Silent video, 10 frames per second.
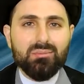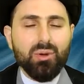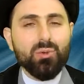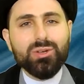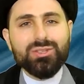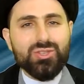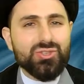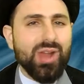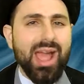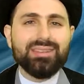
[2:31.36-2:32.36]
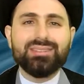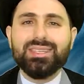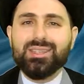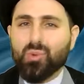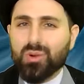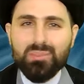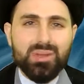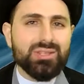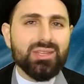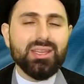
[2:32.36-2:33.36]
But we're distracted, we're
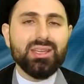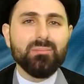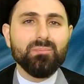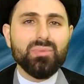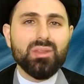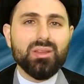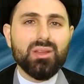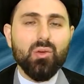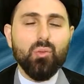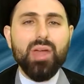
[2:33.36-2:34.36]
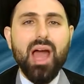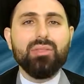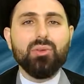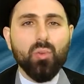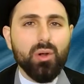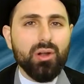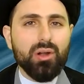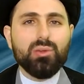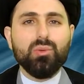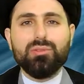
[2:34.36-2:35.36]
busy with either
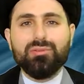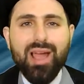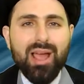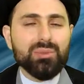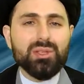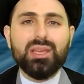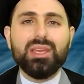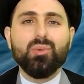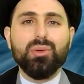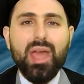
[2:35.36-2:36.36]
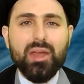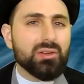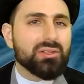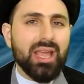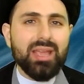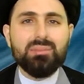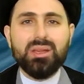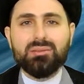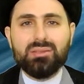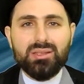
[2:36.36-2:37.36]
work, with family, with
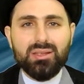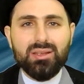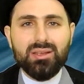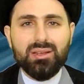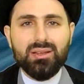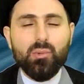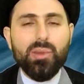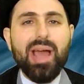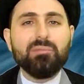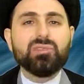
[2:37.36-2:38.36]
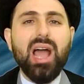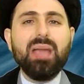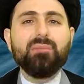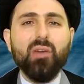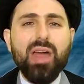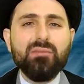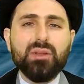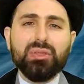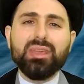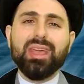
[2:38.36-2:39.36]
entertainment. We have time for
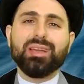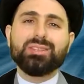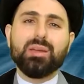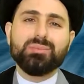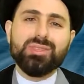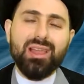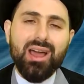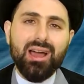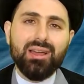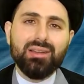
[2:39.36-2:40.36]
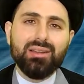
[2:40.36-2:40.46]
everything except salah.